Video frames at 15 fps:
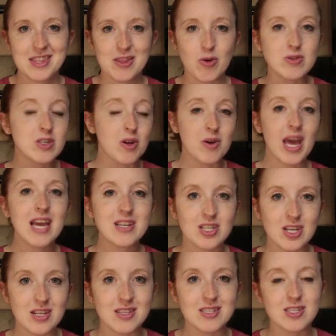Those
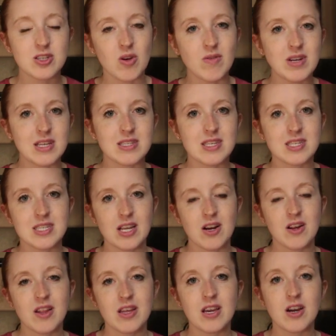locations don't
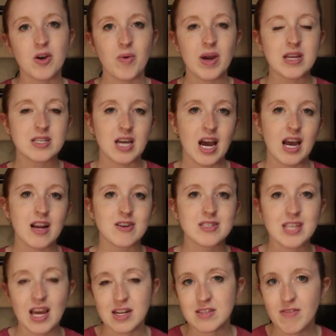necessarily equate to higher
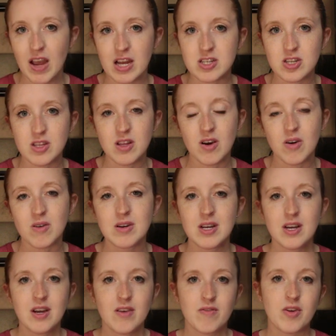satisfaction, though.
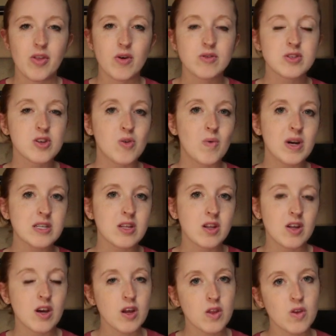For those, you'll want to
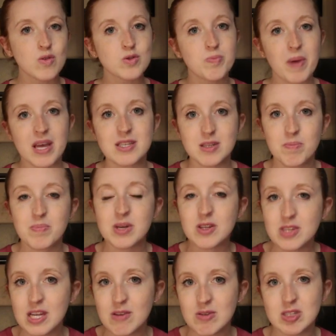look at those best
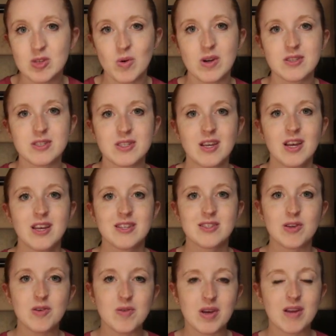building resorts
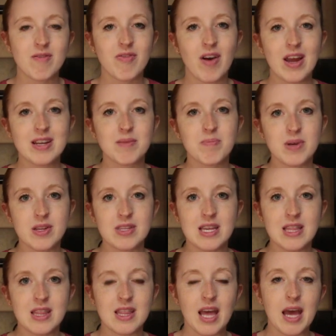so you can find a
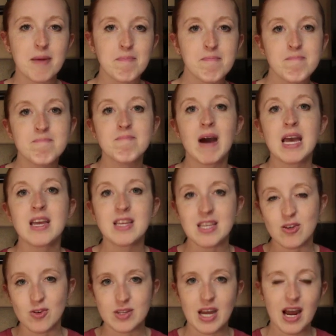building that might
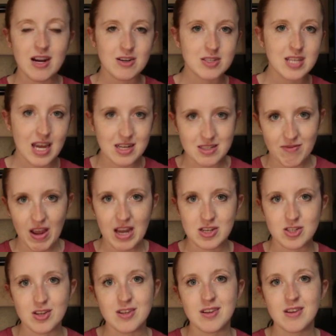yield higher
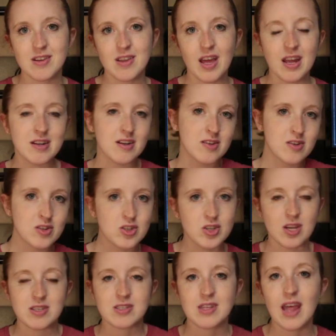satisfaction than
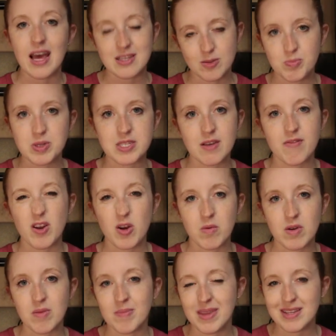just that specific
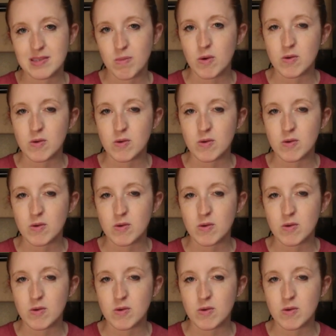room that's